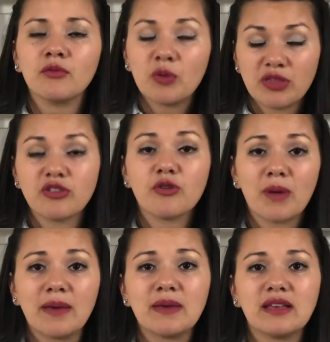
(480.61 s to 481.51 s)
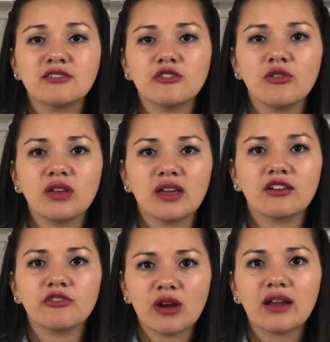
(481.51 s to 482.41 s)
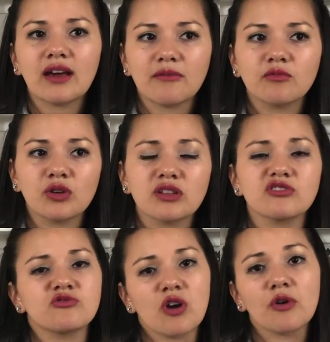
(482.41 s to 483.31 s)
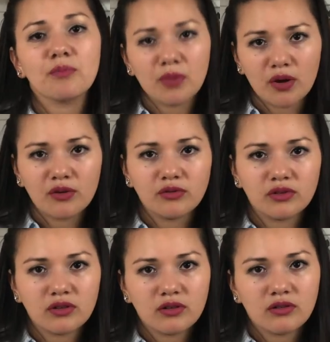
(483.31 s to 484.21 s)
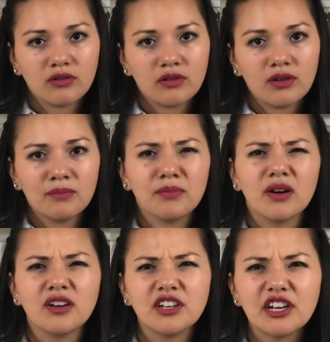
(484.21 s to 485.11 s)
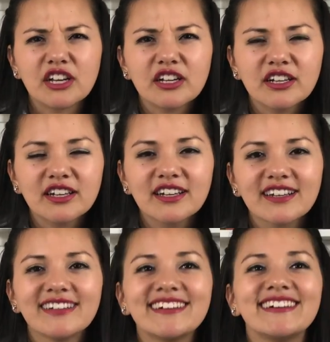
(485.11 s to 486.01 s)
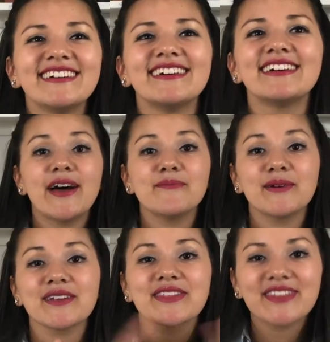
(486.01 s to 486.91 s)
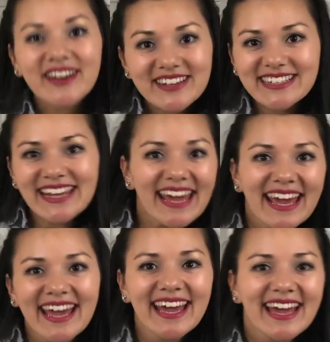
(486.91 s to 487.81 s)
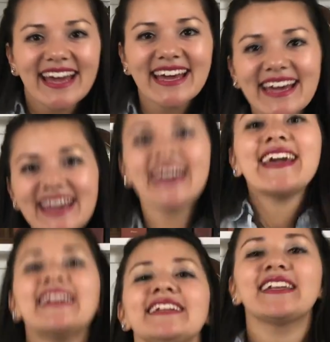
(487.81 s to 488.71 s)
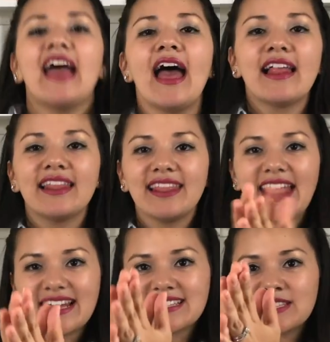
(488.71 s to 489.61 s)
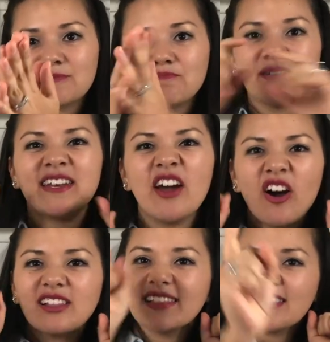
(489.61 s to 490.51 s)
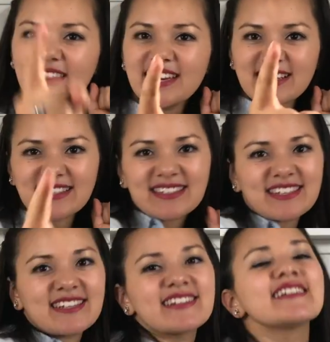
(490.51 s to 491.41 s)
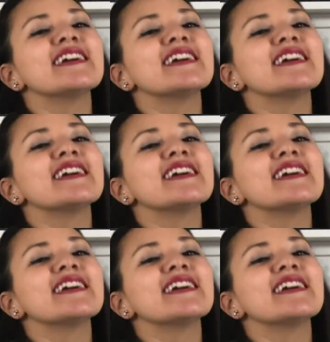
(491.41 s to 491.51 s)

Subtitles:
with your baby, so you can create a really strong bond. Number 13, last but not least.